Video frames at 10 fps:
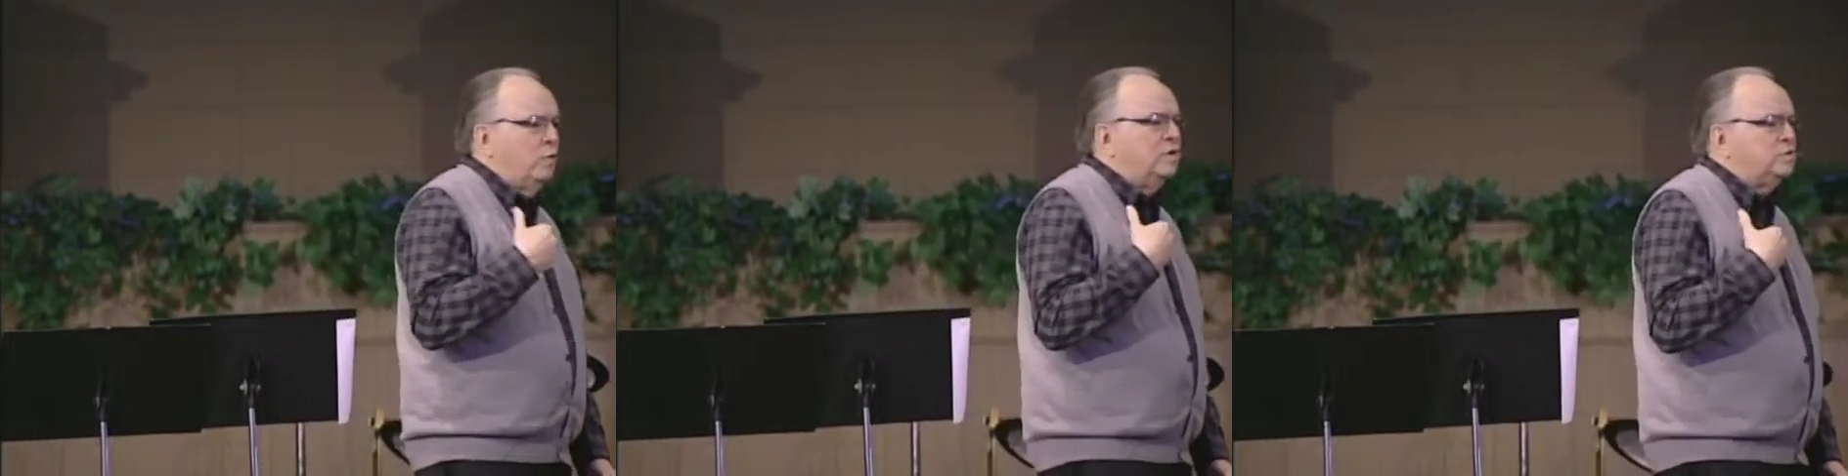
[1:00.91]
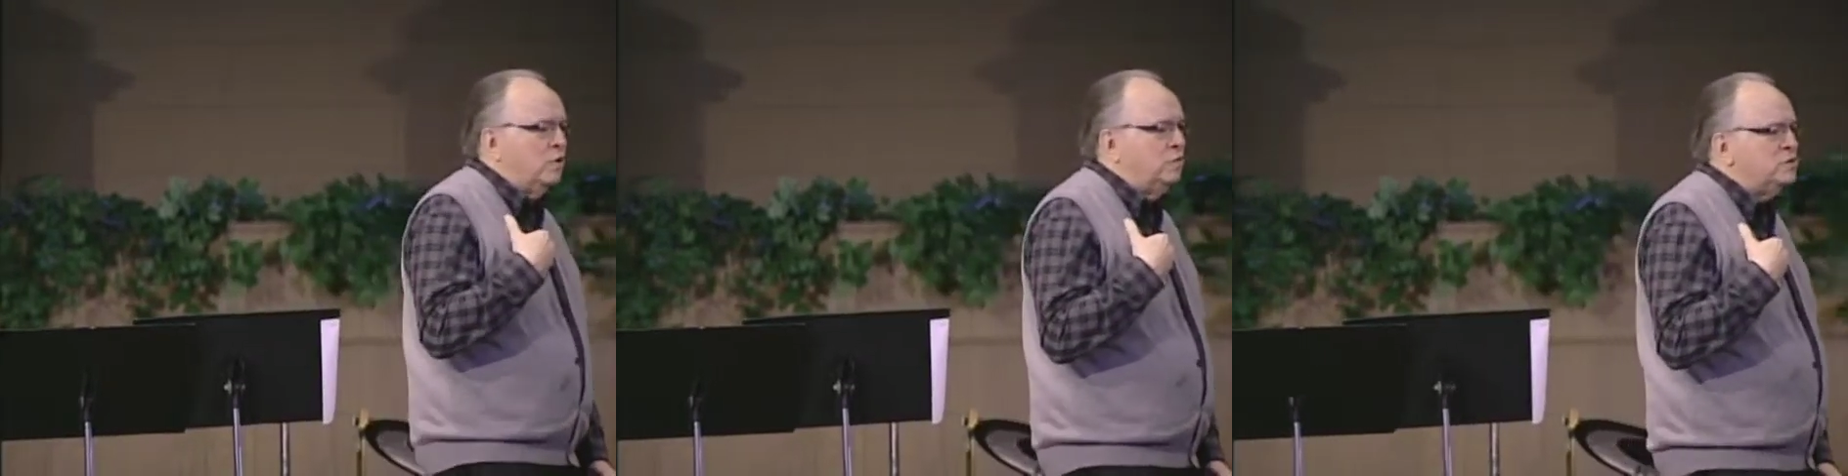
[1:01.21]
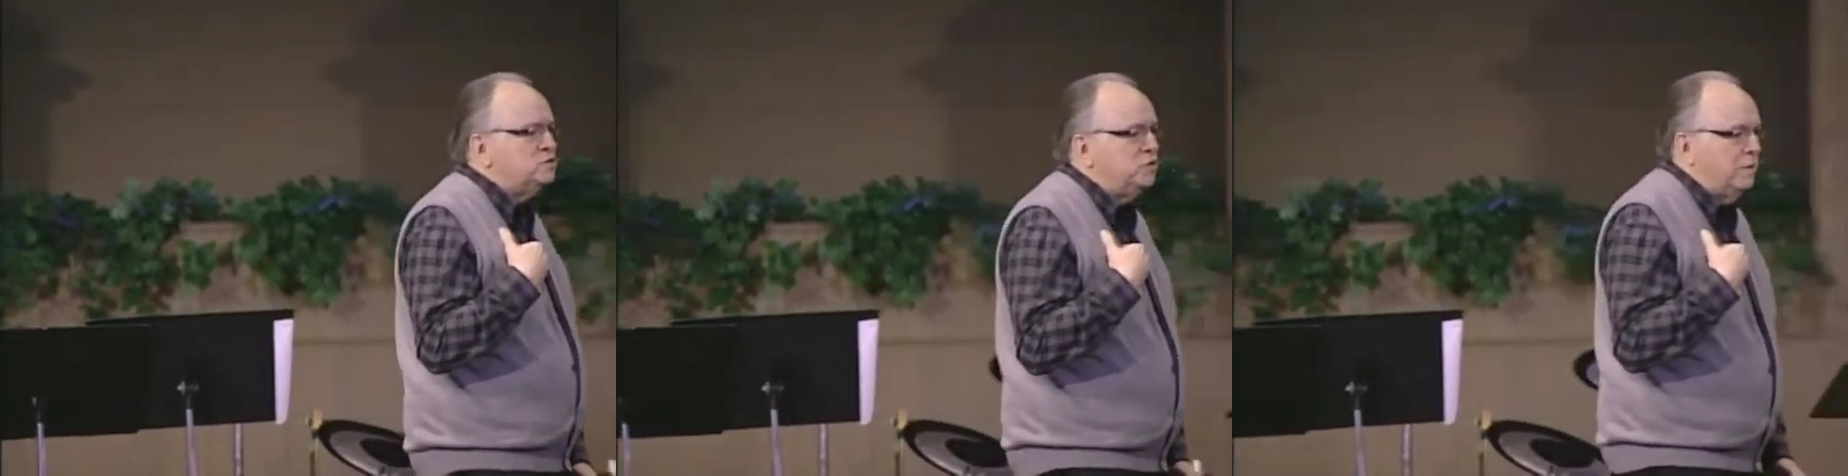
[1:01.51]
what's
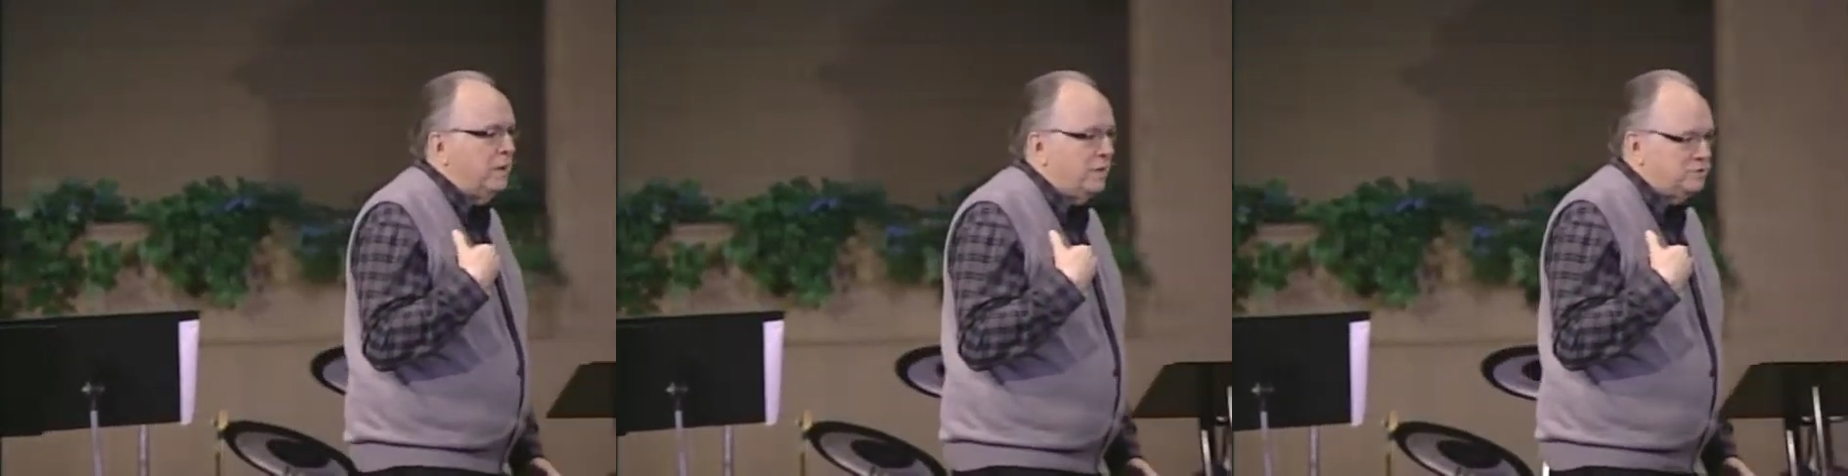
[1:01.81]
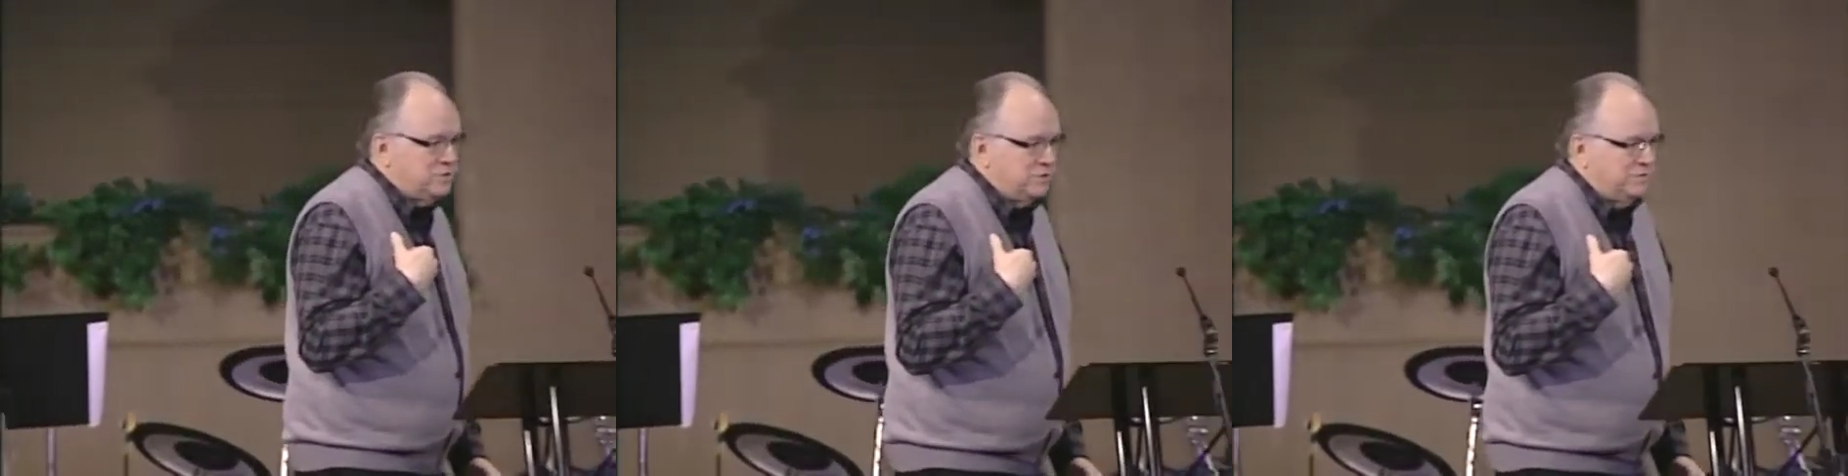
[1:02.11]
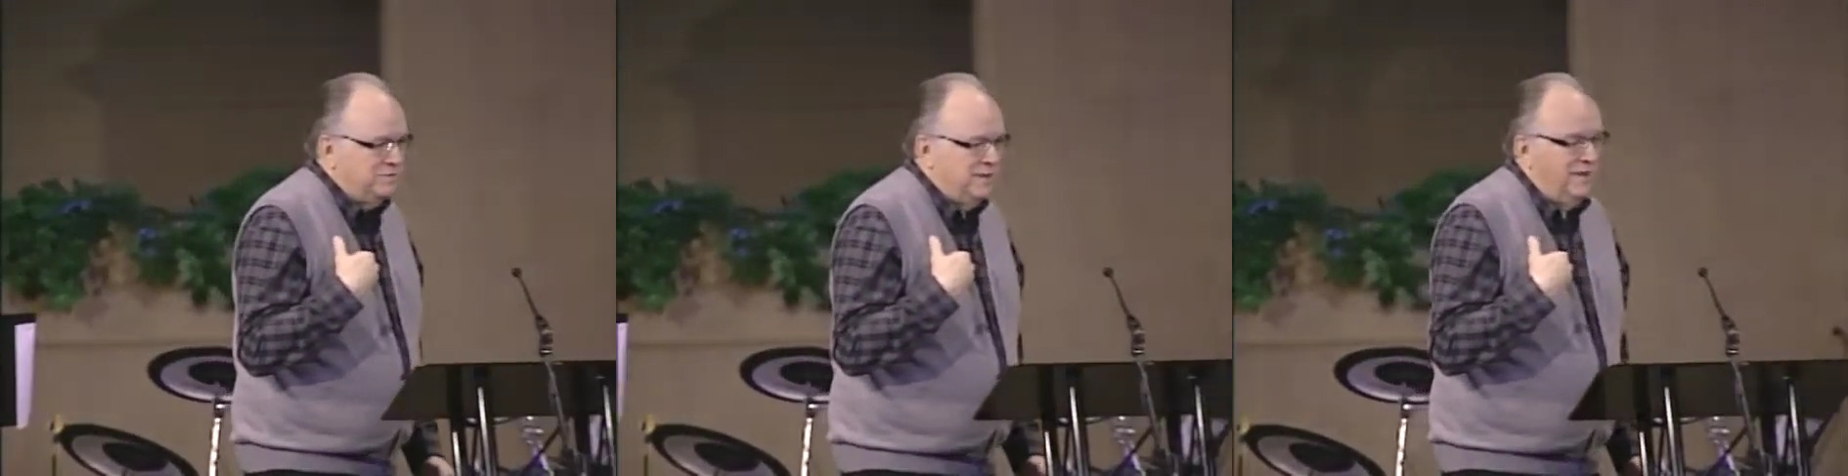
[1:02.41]
Christian about you
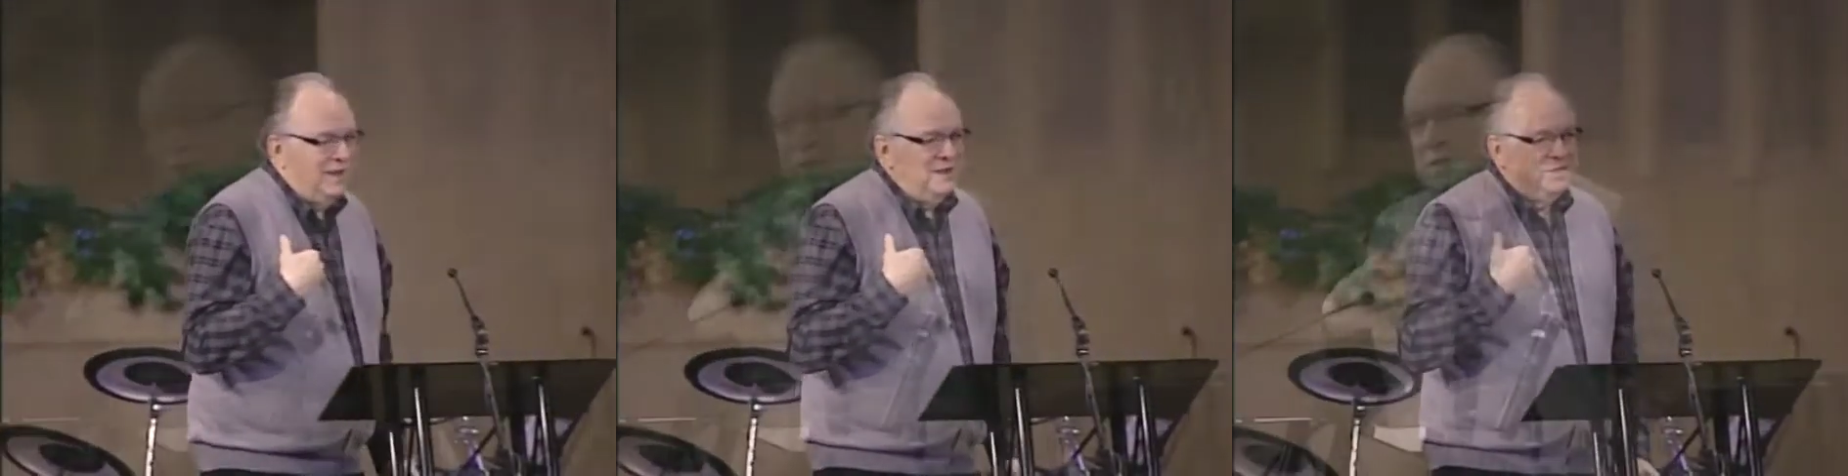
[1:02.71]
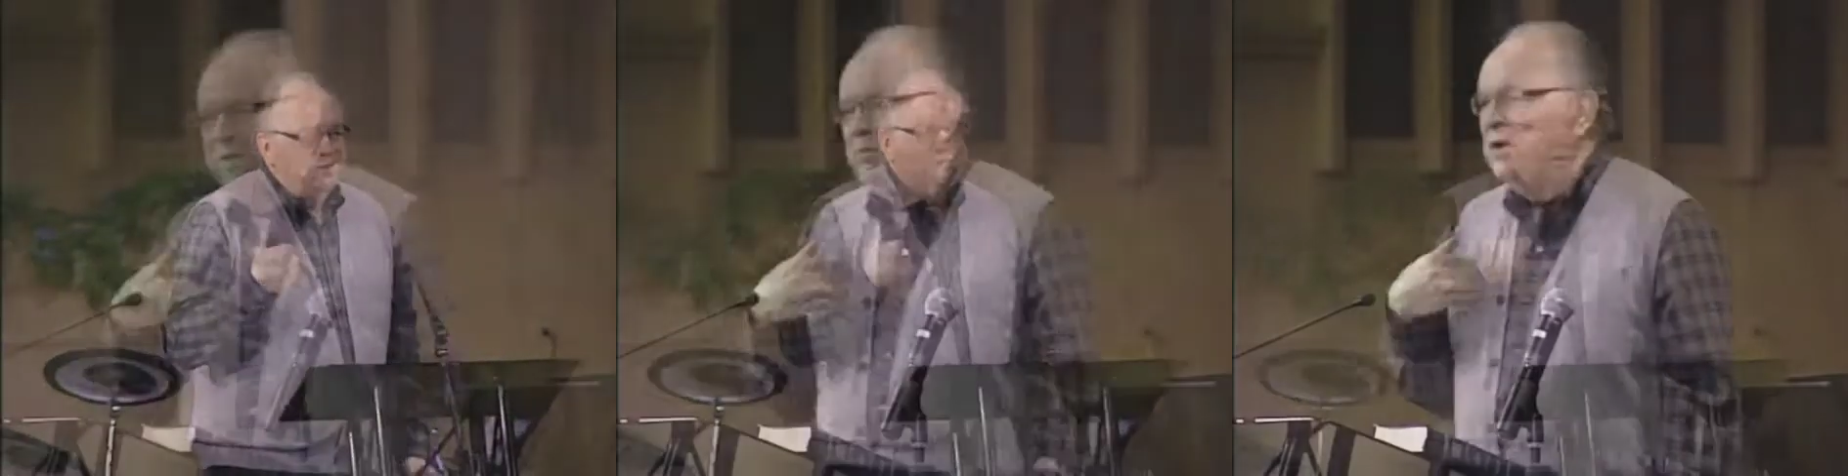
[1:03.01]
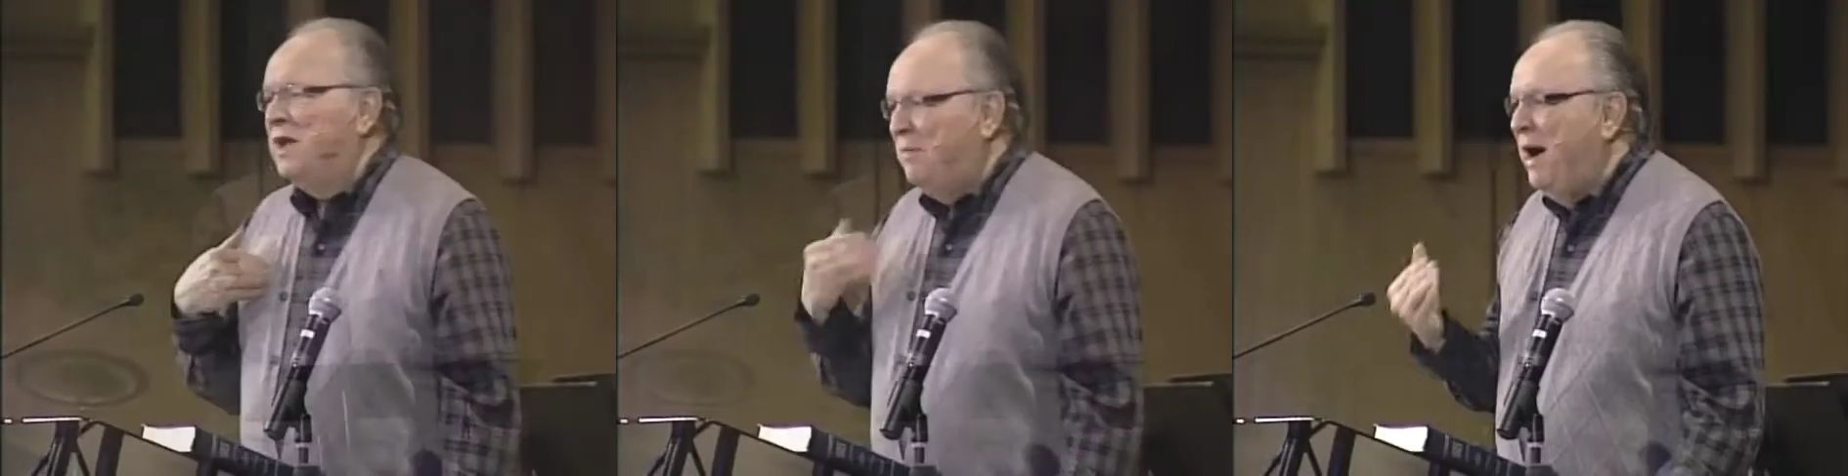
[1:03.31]
will
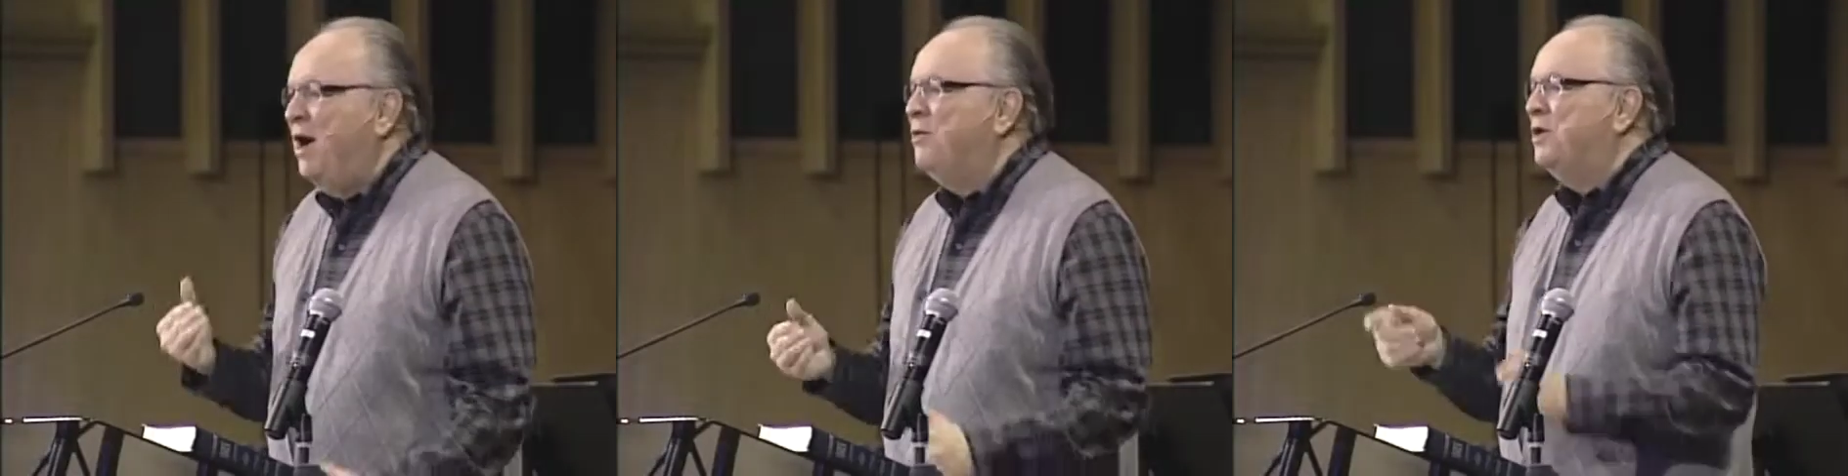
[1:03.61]
come out